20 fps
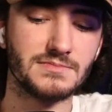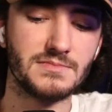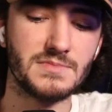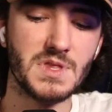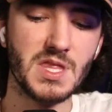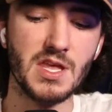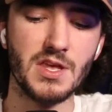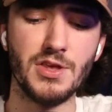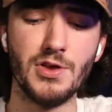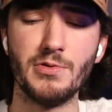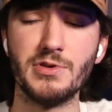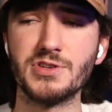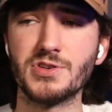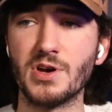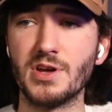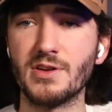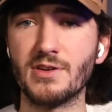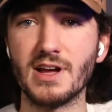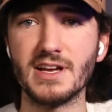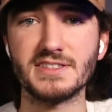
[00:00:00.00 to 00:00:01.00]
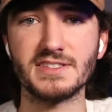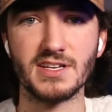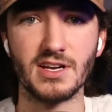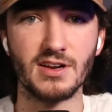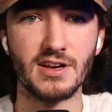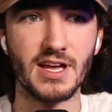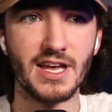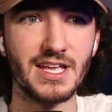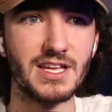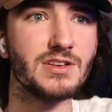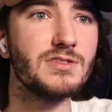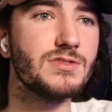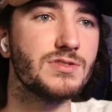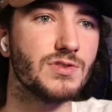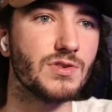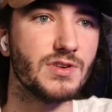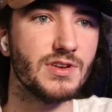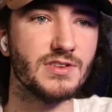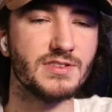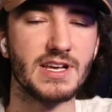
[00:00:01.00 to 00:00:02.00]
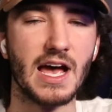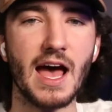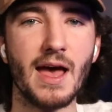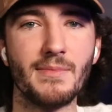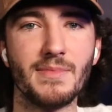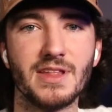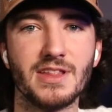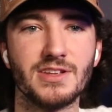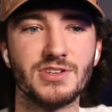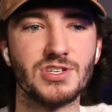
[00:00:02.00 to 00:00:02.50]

You enjoy the rest of your night. Enjoy your time in the